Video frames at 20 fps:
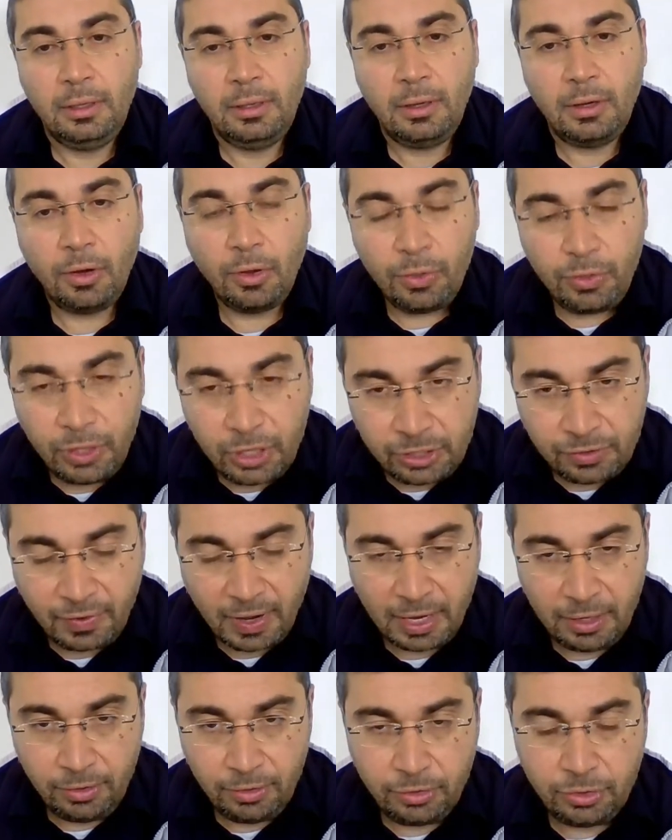on these
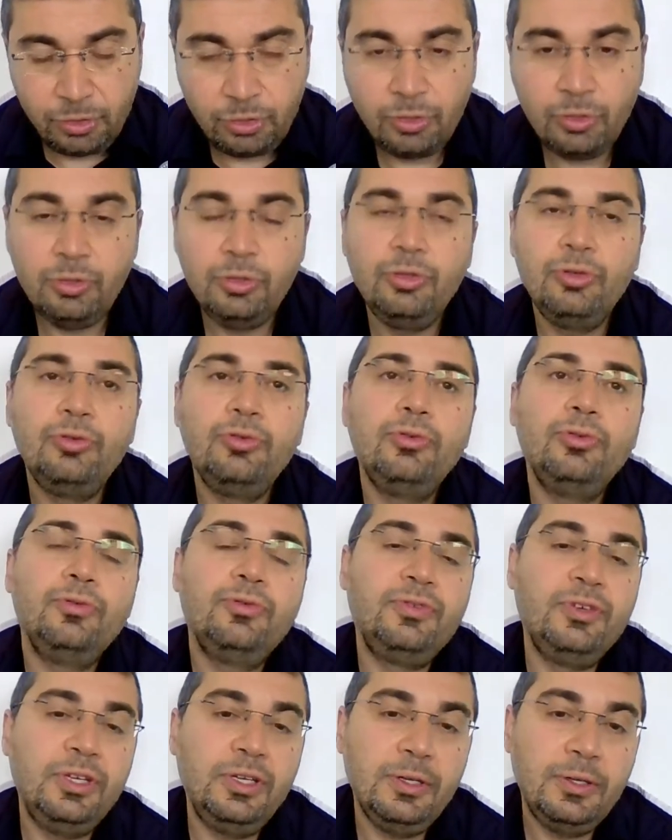values. So you
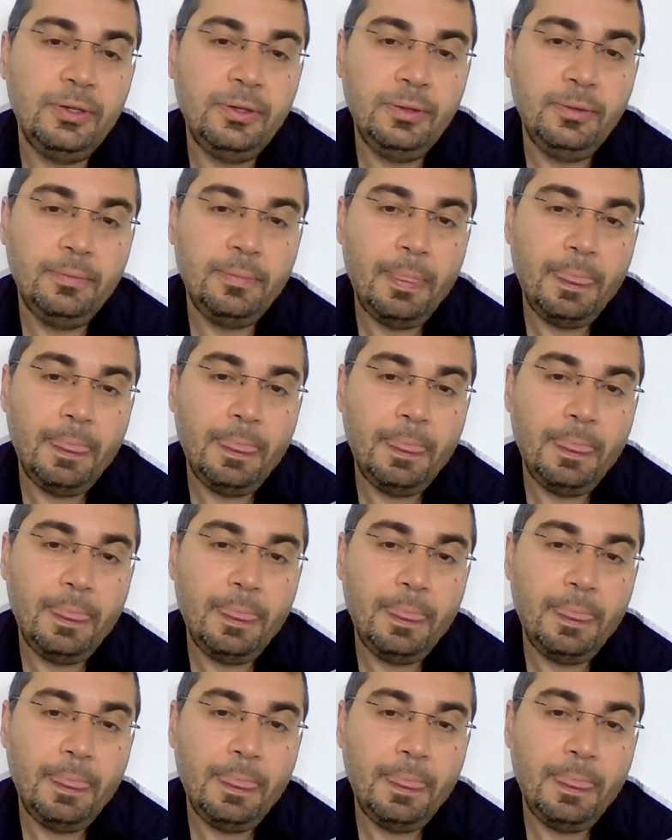feel